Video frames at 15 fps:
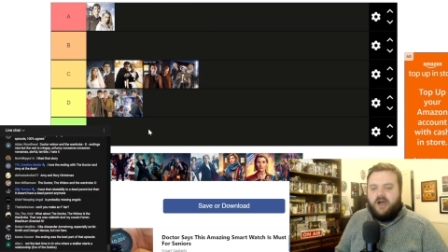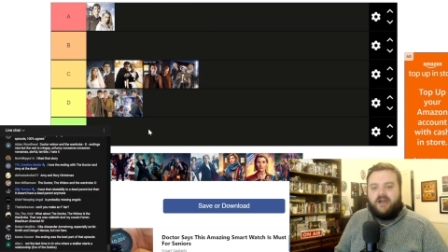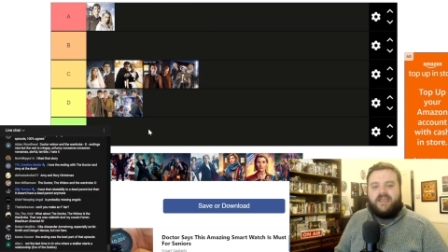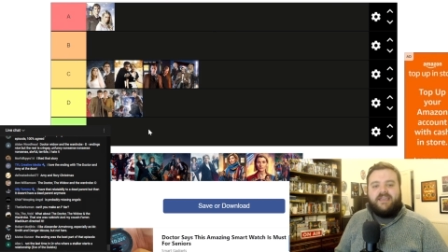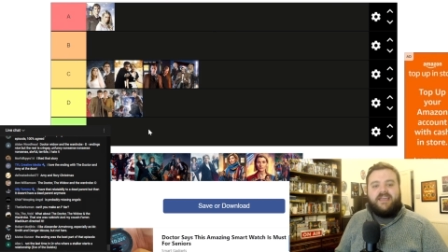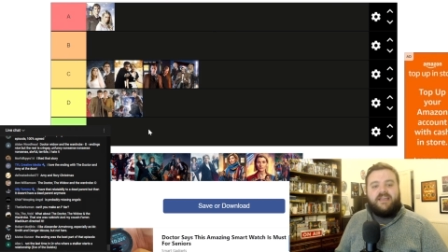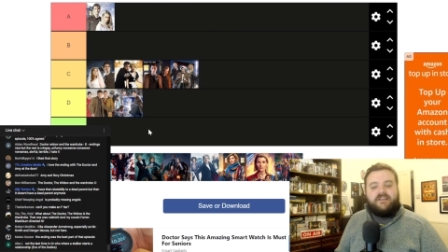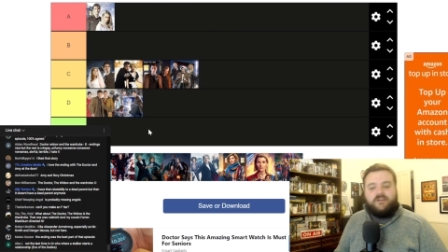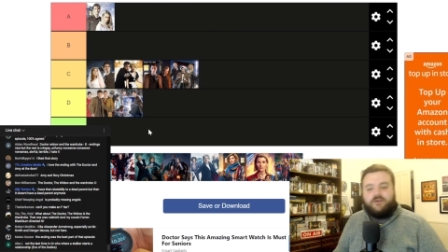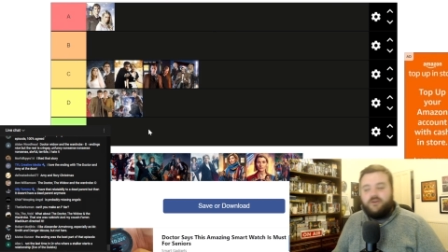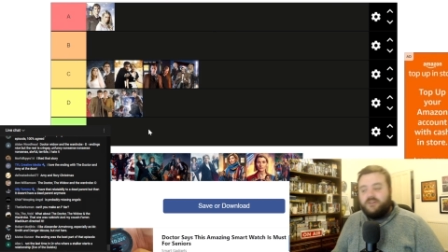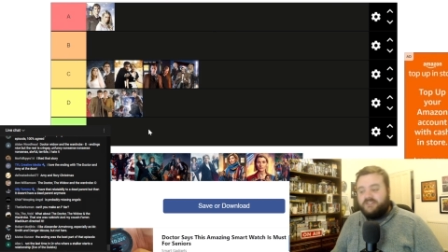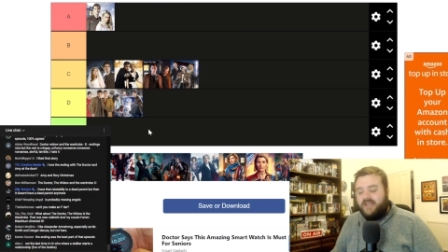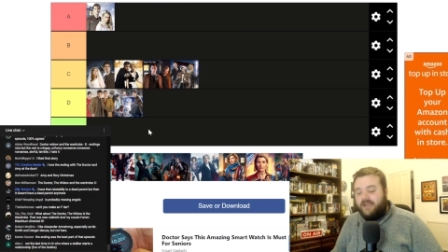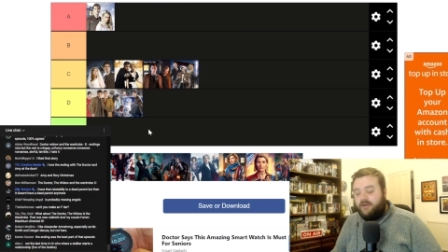Oh, yeah, of
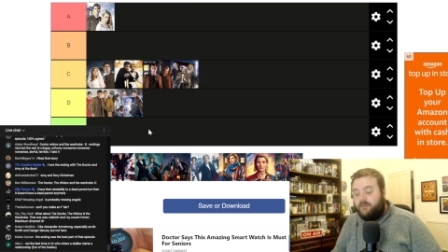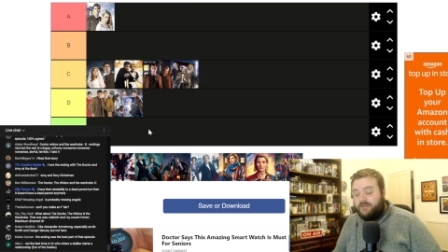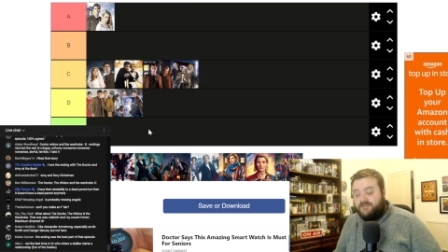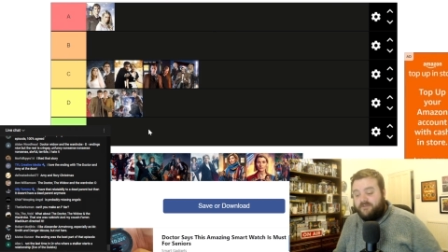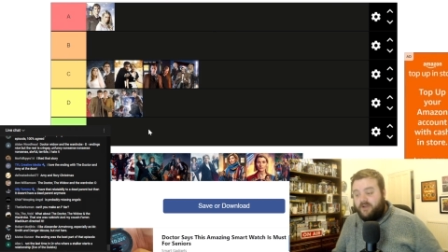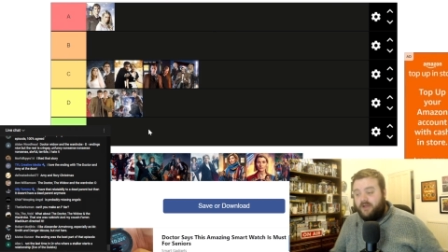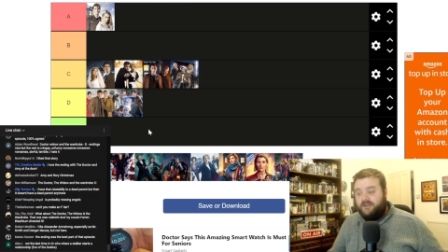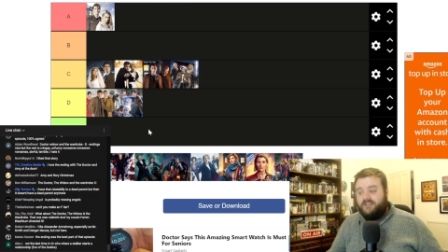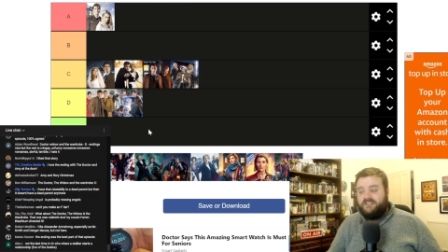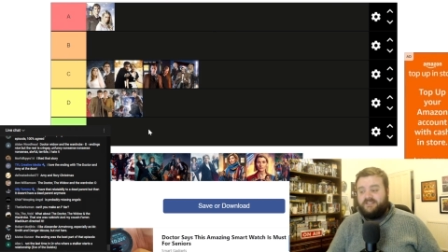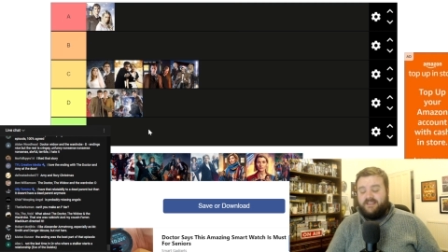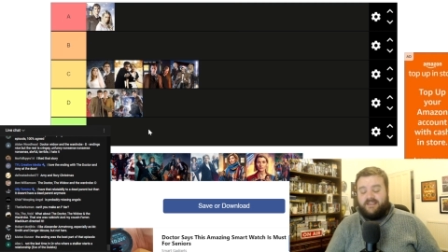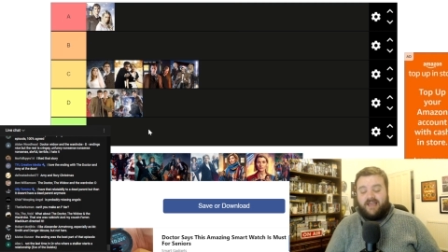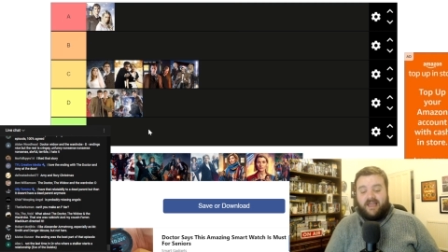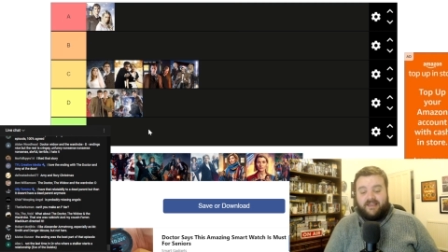course, I almost forgot
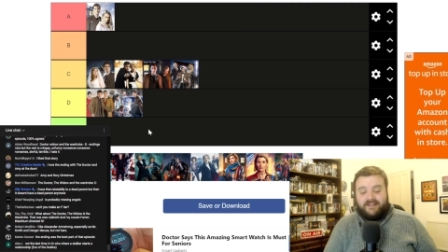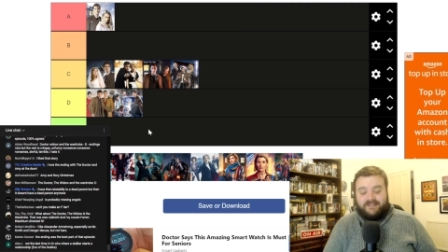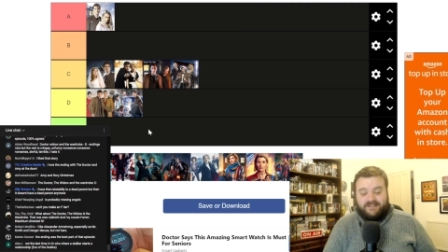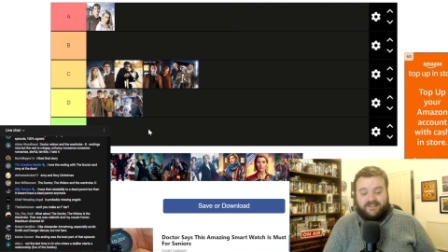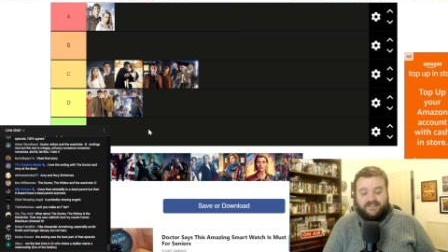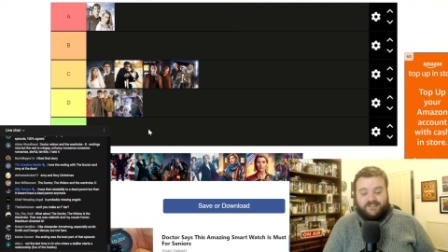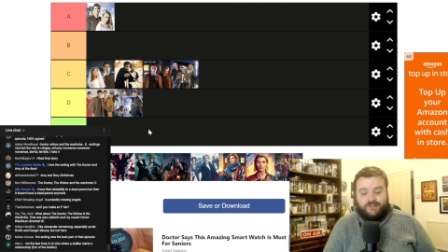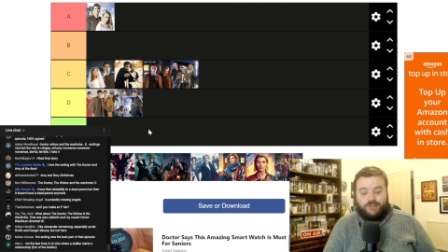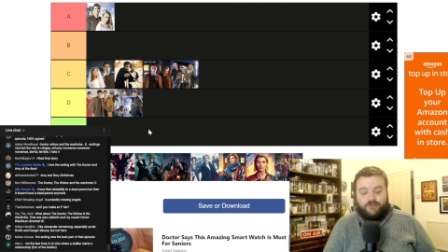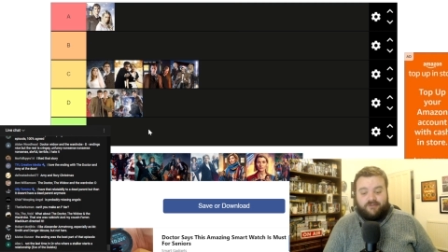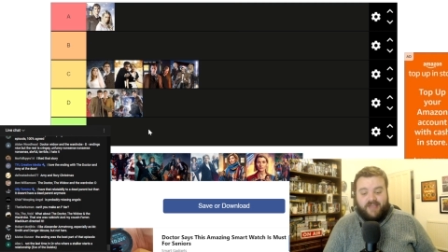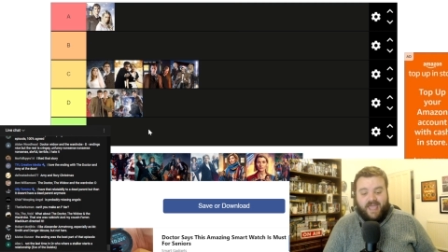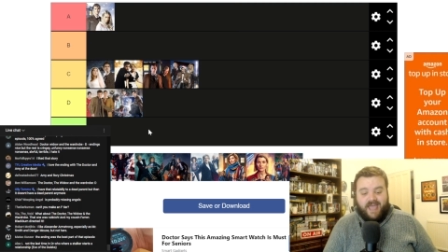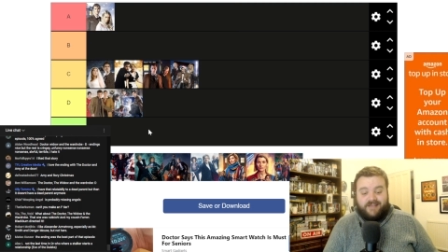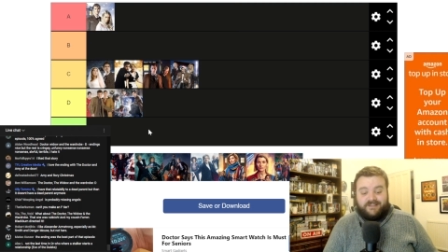because this
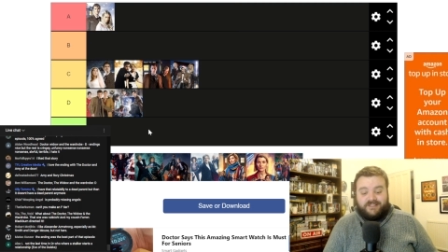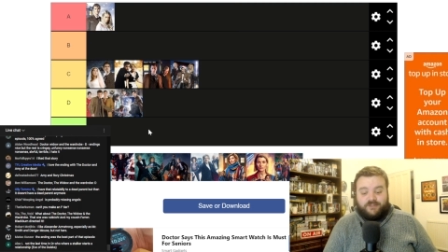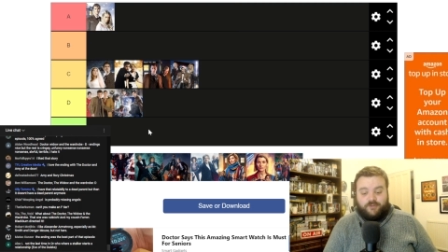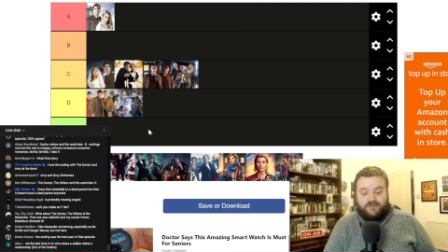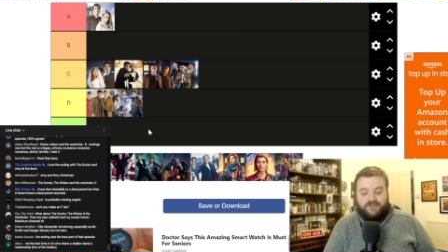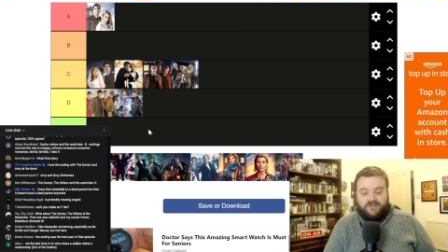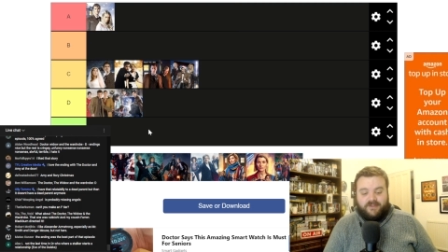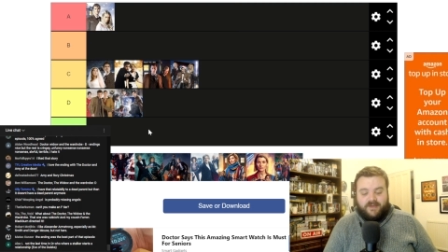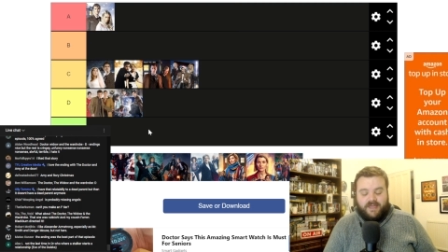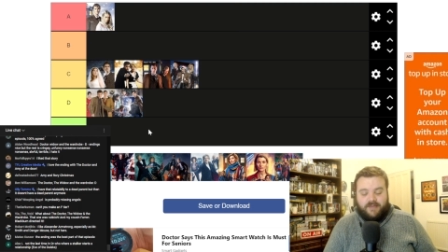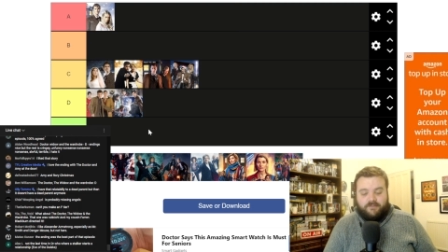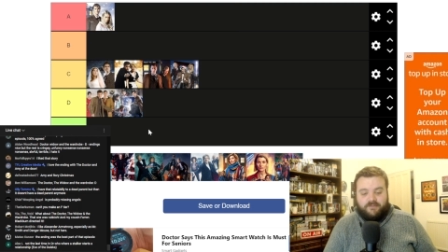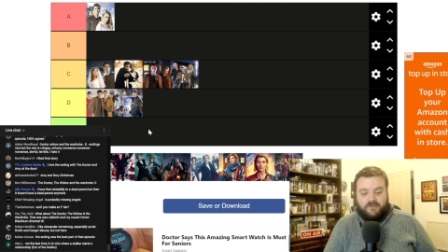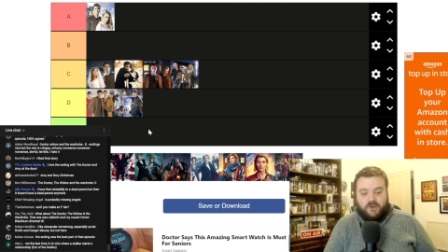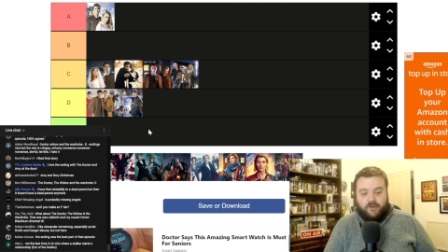story ends with
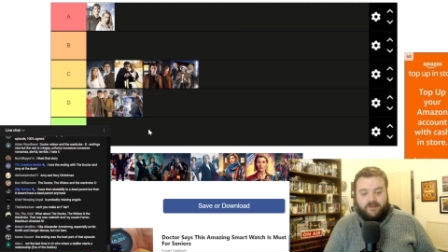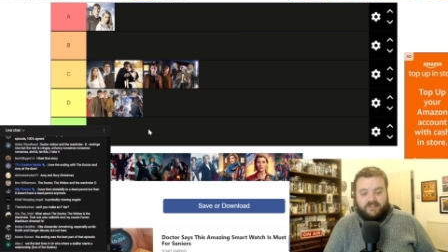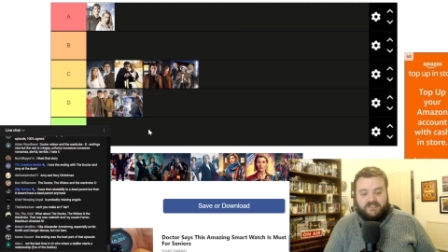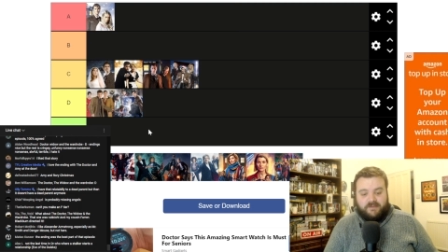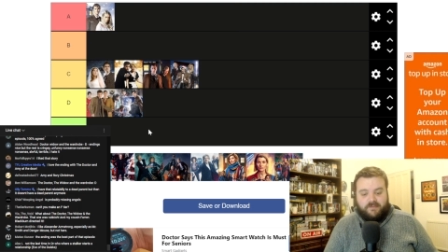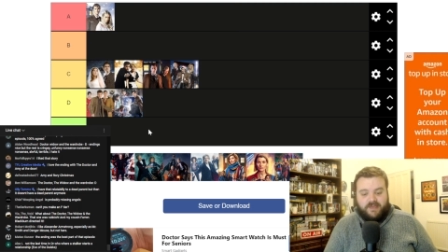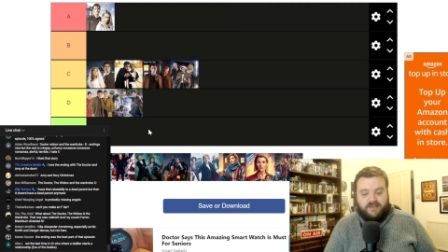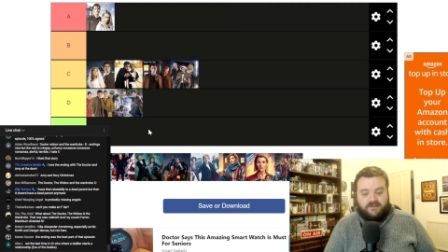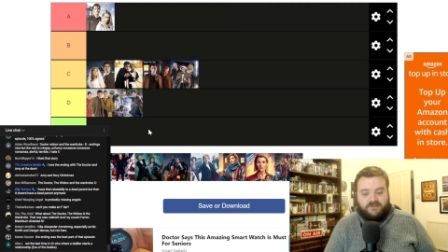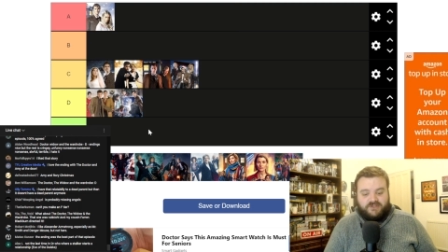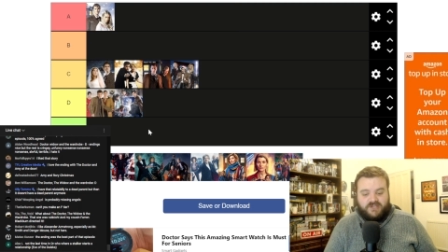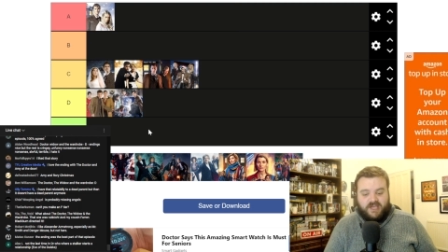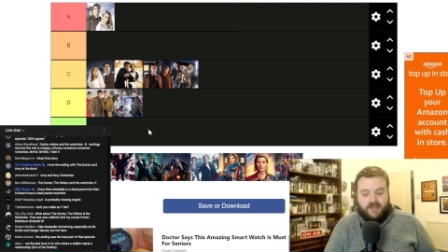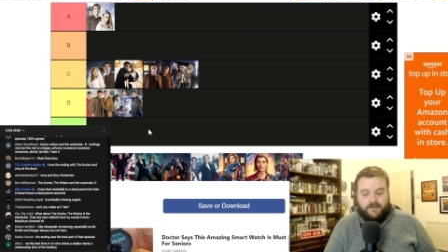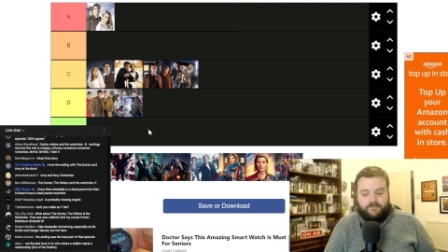him going to meet
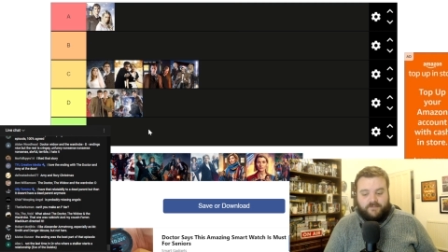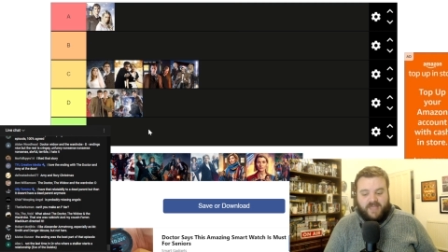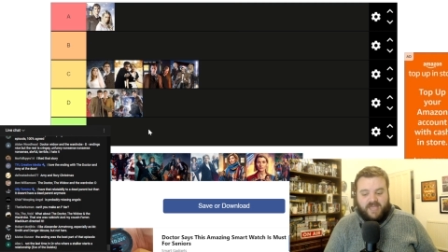um,